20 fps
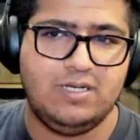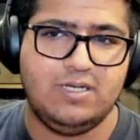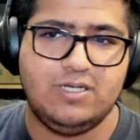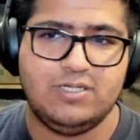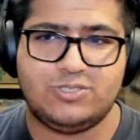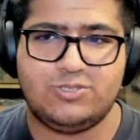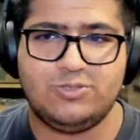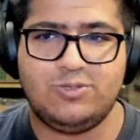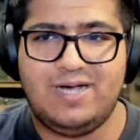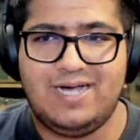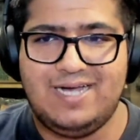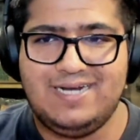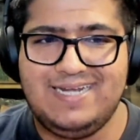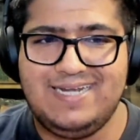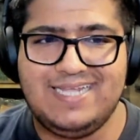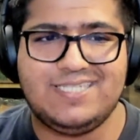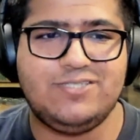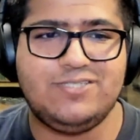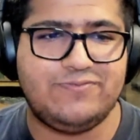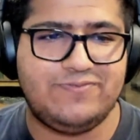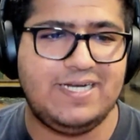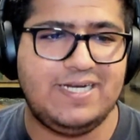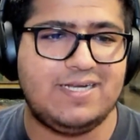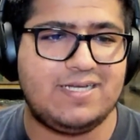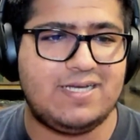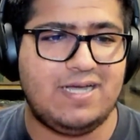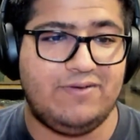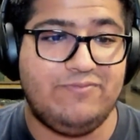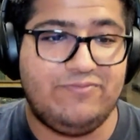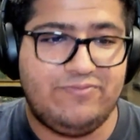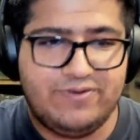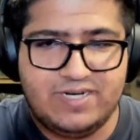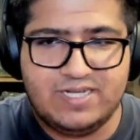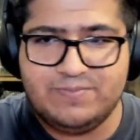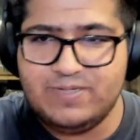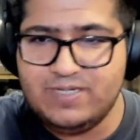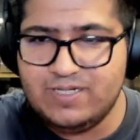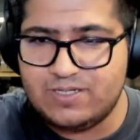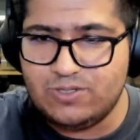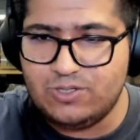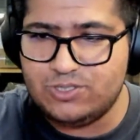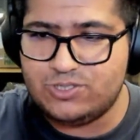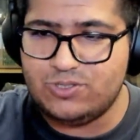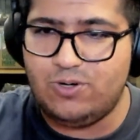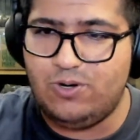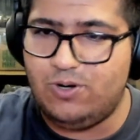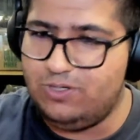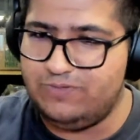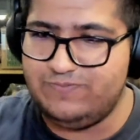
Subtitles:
So unless you feel comfortable across all